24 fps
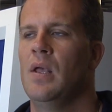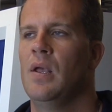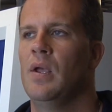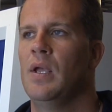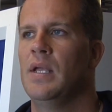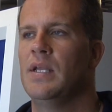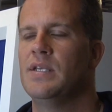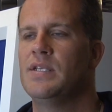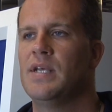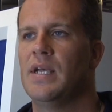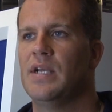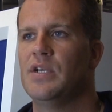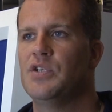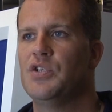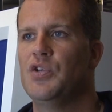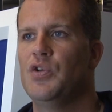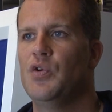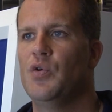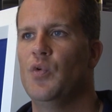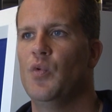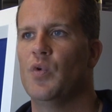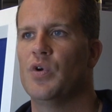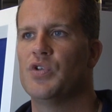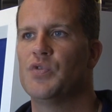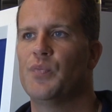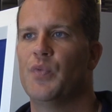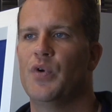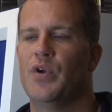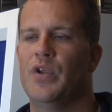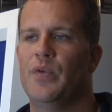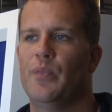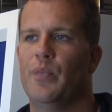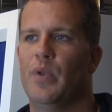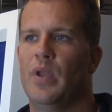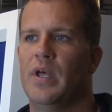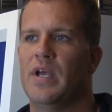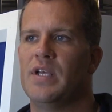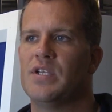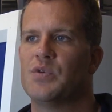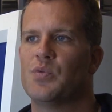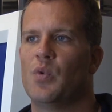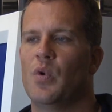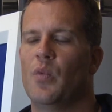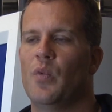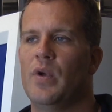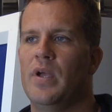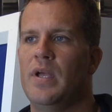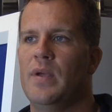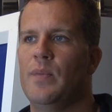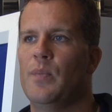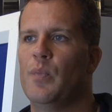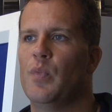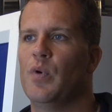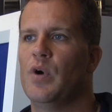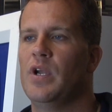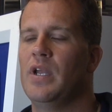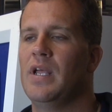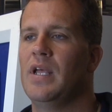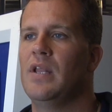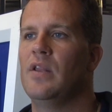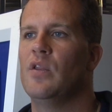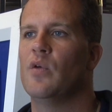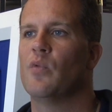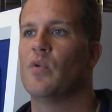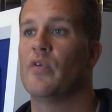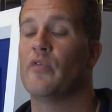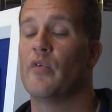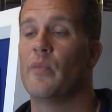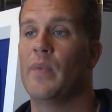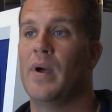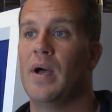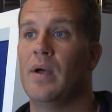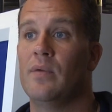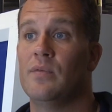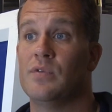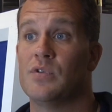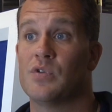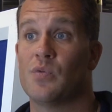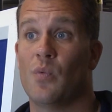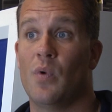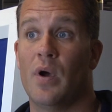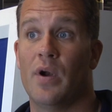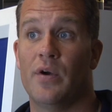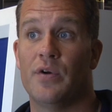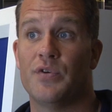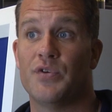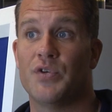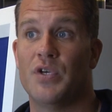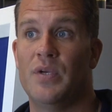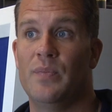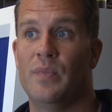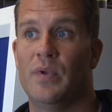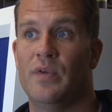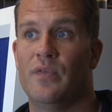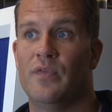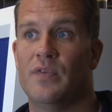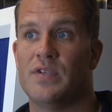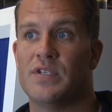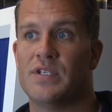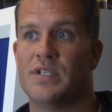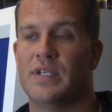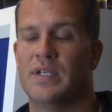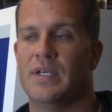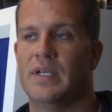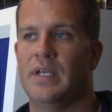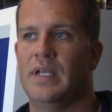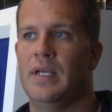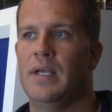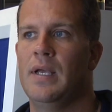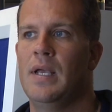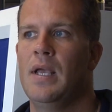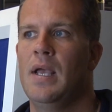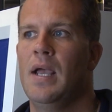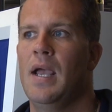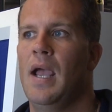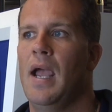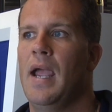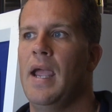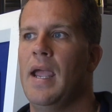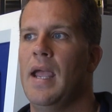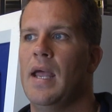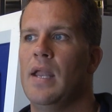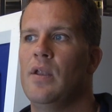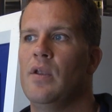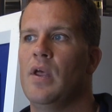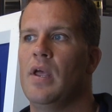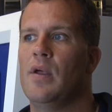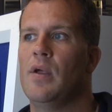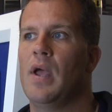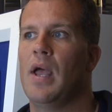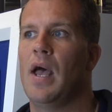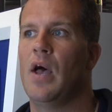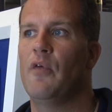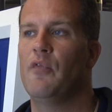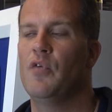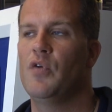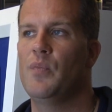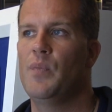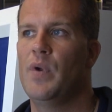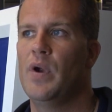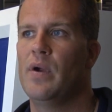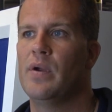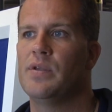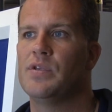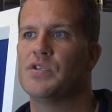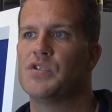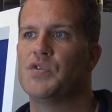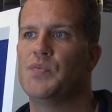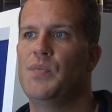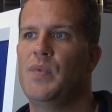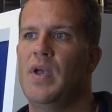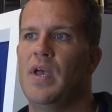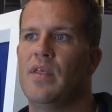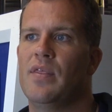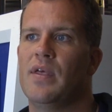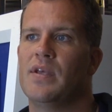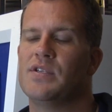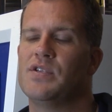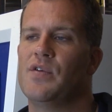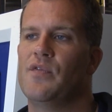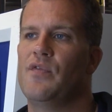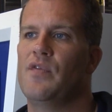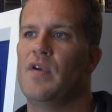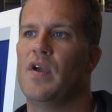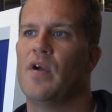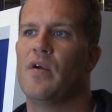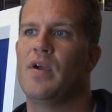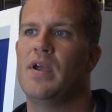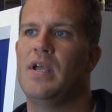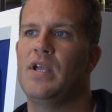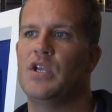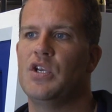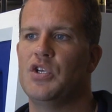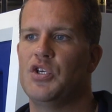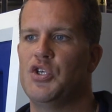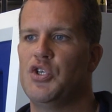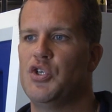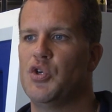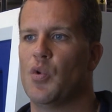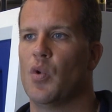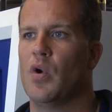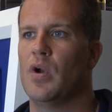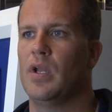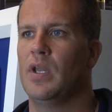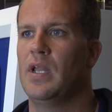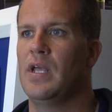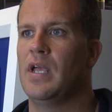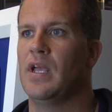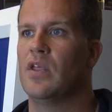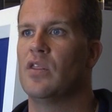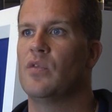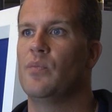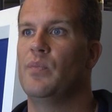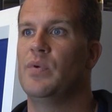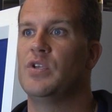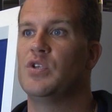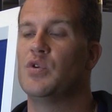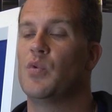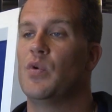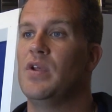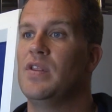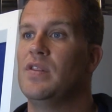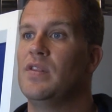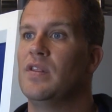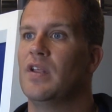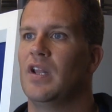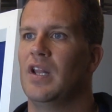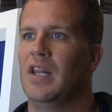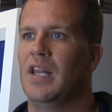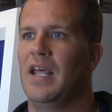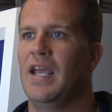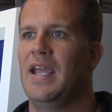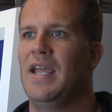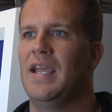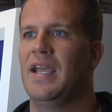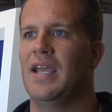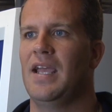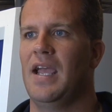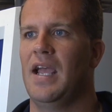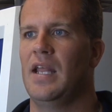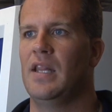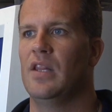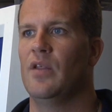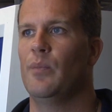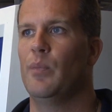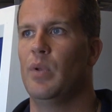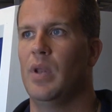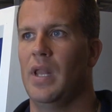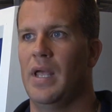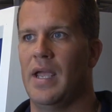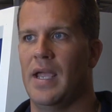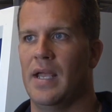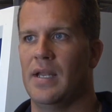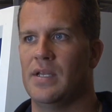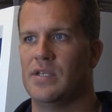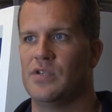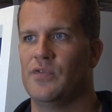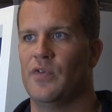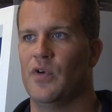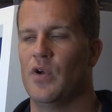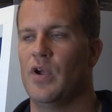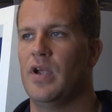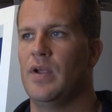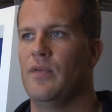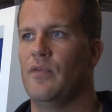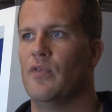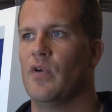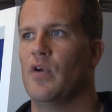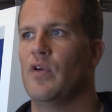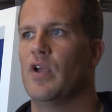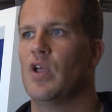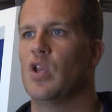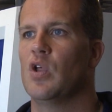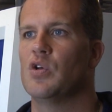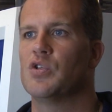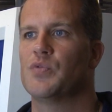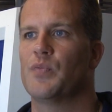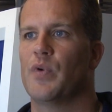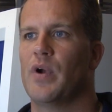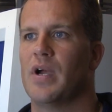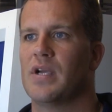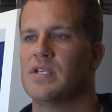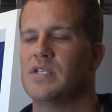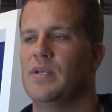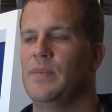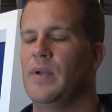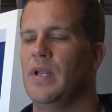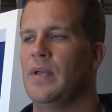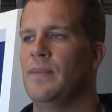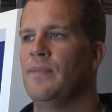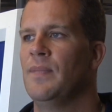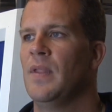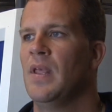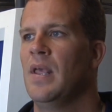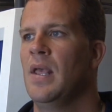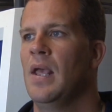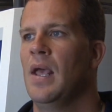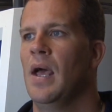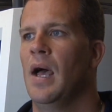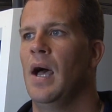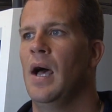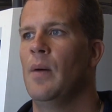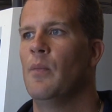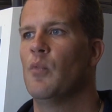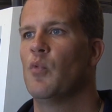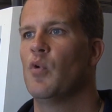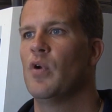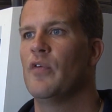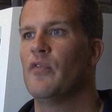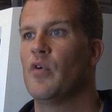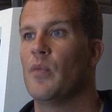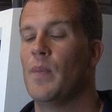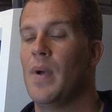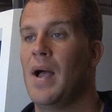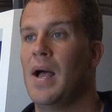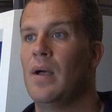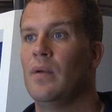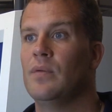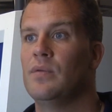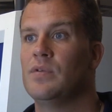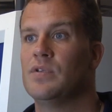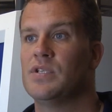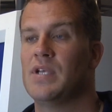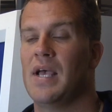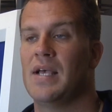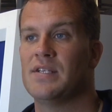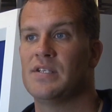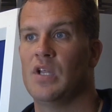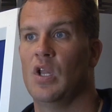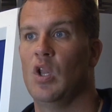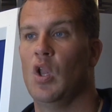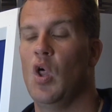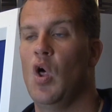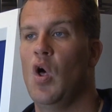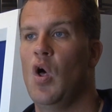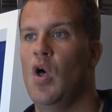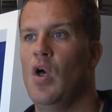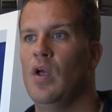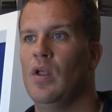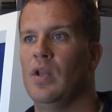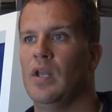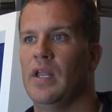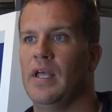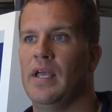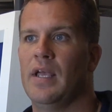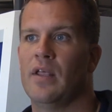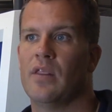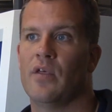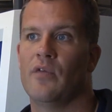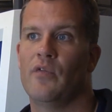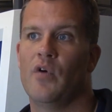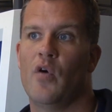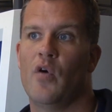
Intake 2 was put in place when we put in the River Mountains Water Treatment Facility. And Alfred Merritt Smith has a very short length between the lake and the plant. It's a very, very close proximity. River Mountains has a long length of